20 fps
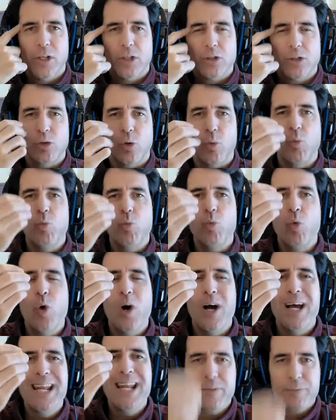So
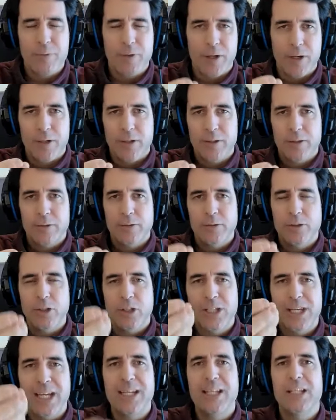whatever you're
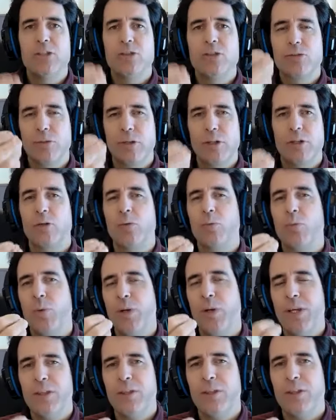getting triggered
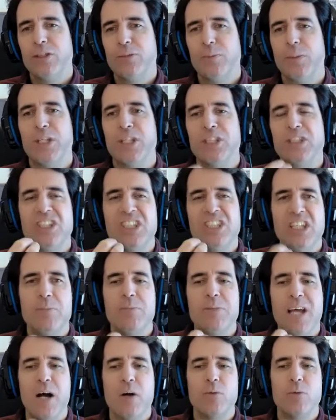with is because
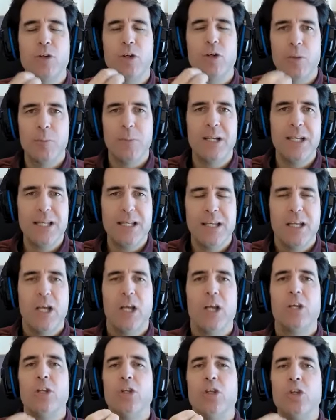deep down, normally,
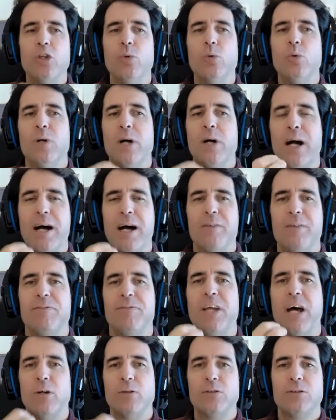you have
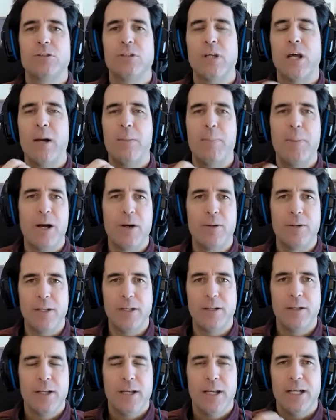doubts about
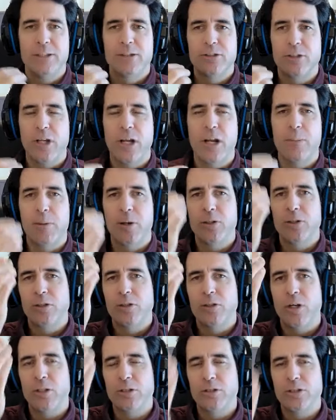it. It's not about the
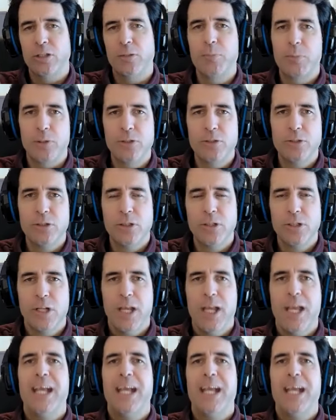toxic person.